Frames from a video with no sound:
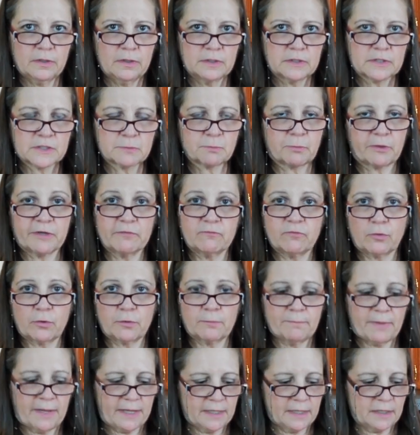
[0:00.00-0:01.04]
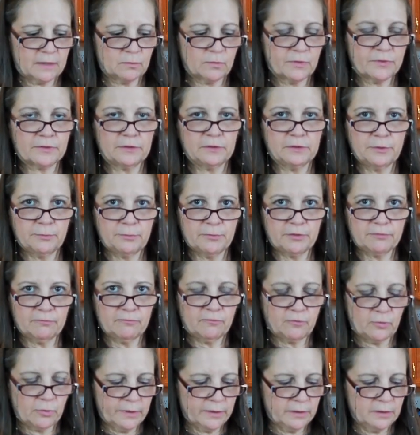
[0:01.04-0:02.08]
springform pan with aluminum
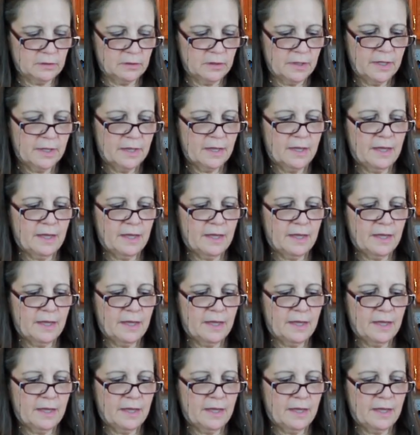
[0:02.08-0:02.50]
foil